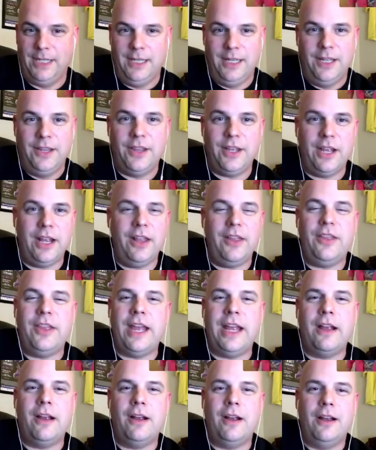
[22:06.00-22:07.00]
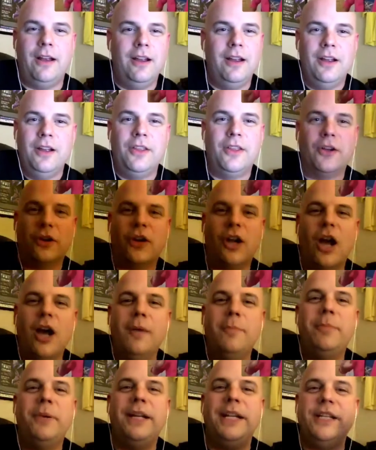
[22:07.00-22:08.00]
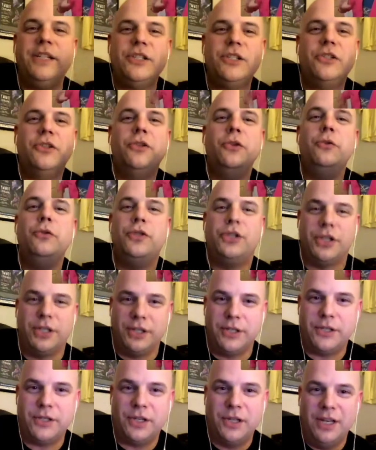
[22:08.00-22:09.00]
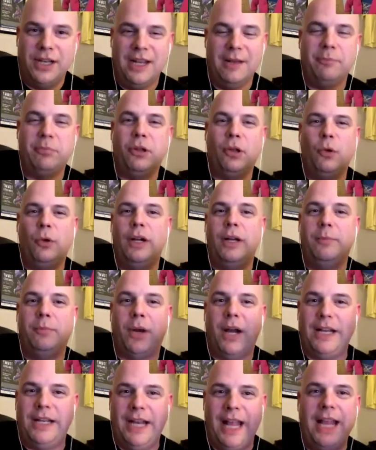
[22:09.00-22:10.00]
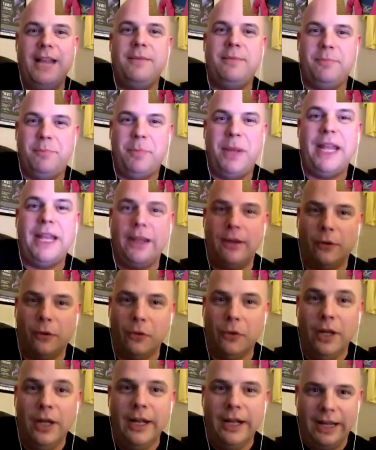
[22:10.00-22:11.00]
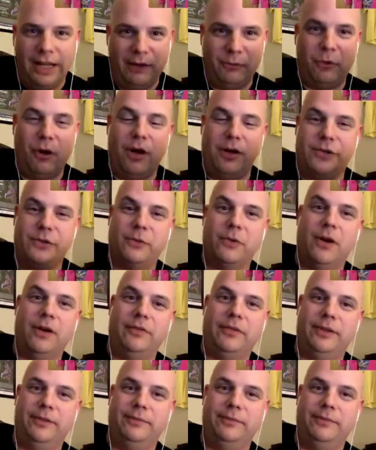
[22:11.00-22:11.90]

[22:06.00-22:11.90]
They're company stooges employed by Nate Peel and Roger Ruffin.